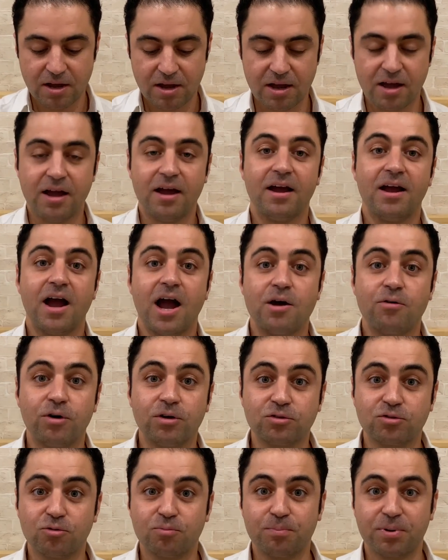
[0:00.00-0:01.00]
I
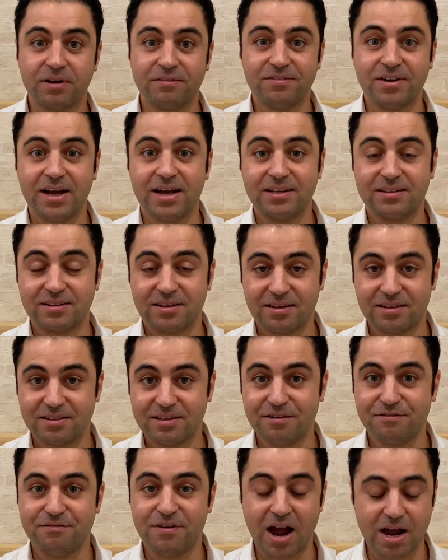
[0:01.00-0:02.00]
want to prevent
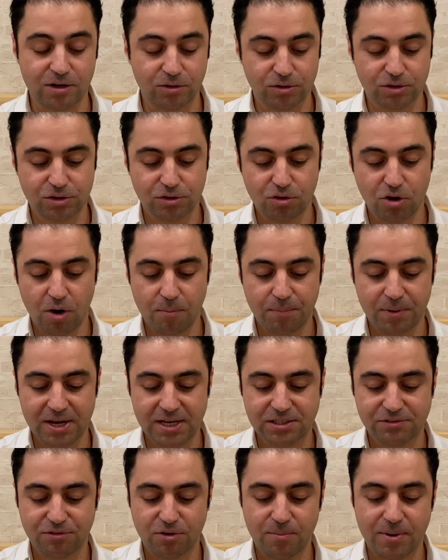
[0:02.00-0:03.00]
the virus
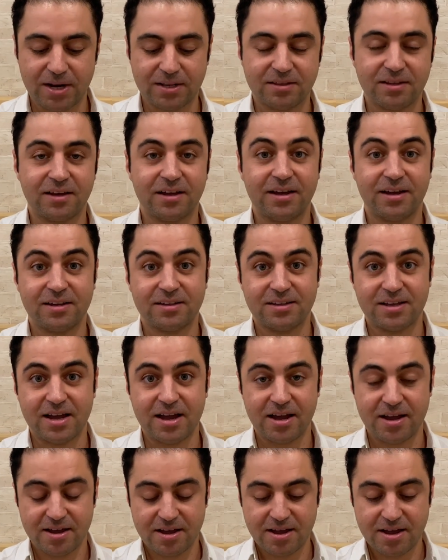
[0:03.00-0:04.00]
droplets from entering
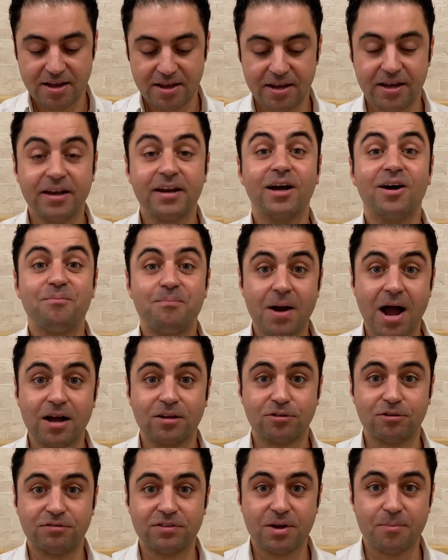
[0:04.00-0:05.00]
the inner
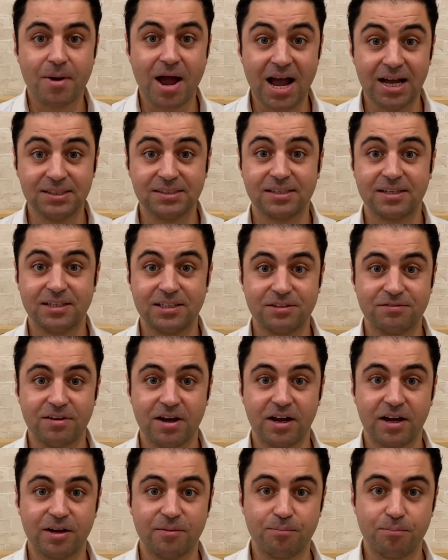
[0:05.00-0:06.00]
part of the mask. It's
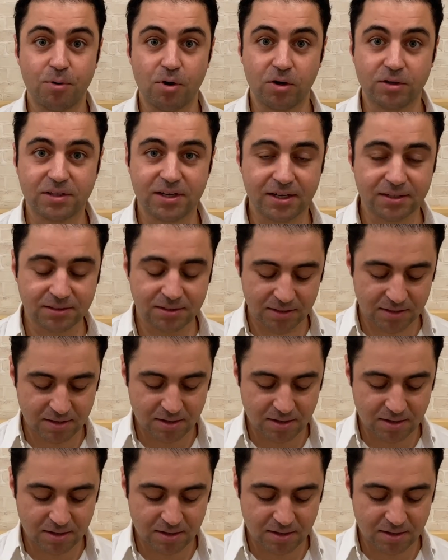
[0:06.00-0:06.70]
very important.